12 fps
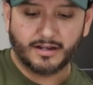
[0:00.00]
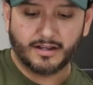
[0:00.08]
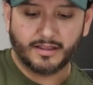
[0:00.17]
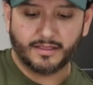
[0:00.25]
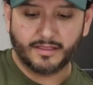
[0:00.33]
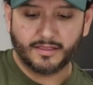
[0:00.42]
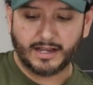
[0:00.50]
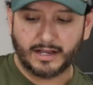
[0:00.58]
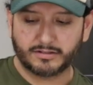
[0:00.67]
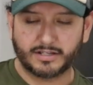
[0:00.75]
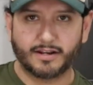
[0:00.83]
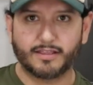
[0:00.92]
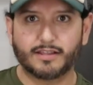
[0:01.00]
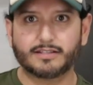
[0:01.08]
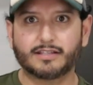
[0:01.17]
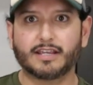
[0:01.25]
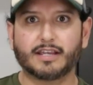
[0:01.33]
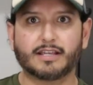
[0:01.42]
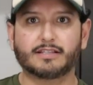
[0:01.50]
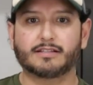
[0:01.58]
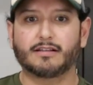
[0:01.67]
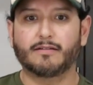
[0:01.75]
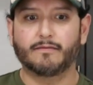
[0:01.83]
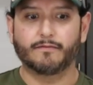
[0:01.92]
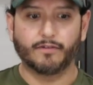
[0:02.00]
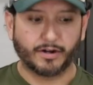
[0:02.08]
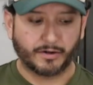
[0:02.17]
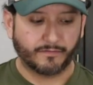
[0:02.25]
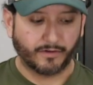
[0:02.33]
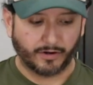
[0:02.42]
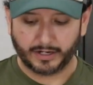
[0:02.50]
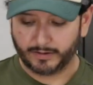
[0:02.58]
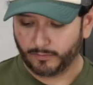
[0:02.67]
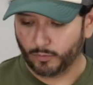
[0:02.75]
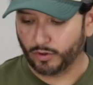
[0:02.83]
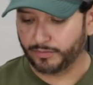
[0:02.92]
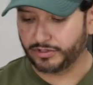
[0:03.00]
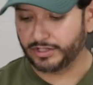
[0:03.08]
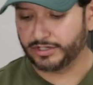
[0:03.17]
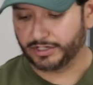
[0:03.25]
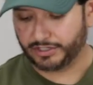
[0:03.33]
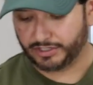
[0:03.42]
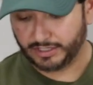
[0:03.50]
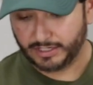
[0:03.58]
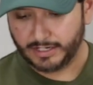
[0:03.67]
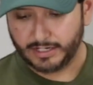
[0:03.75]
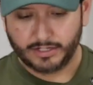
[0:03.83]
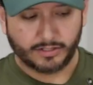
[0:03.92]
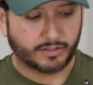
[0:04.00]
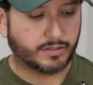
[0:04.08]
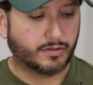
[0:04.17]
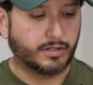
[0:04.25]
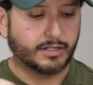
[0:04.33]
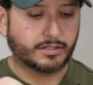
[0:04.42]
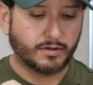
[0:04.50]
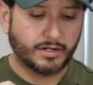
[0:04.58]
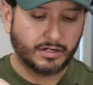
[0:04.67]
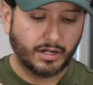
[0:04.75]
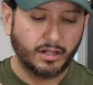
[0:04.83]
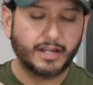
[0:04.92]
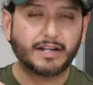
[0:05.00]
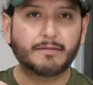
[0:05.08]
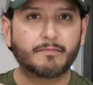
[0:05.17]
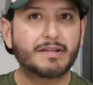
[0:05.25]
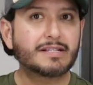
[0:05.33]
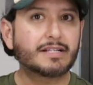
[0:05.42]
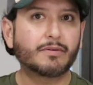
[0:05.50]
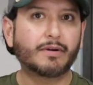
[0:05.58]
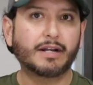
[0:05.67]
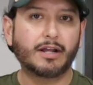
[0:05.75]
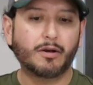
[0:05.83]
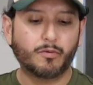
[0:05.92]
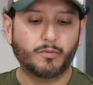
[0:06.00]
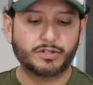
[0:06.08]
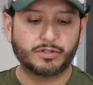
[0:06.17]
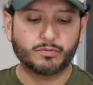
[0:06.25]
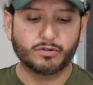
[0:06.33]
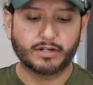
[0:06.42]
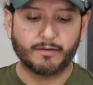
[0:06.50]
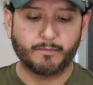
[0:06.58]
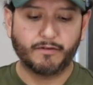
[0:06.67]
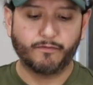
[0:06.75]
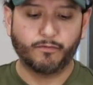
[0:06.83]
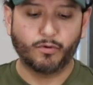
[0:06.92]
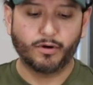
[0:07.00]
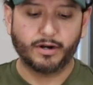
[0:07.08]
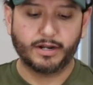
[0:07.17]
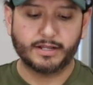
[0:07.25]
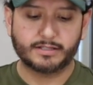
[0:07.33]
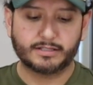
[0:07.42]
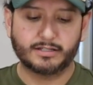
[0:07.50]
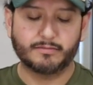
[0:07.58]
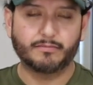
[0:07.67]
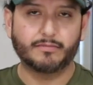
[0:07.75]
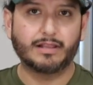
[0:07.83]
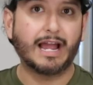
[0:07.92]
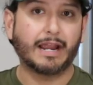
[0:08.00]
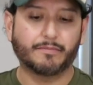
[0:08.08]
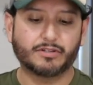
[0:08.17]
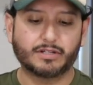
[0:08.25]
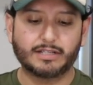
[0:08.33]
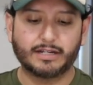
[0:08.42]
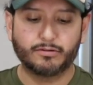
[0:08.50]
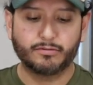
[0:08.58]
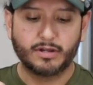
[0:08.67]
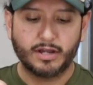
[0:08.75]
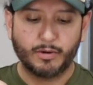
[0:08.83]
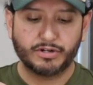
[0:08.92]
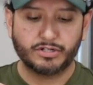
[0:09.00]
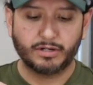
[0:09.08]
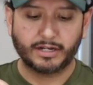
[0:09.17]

The outside of this thing is very warm to the touch. So let's go ahead and all I'm missing right now, which we'll get before, is some limes because we do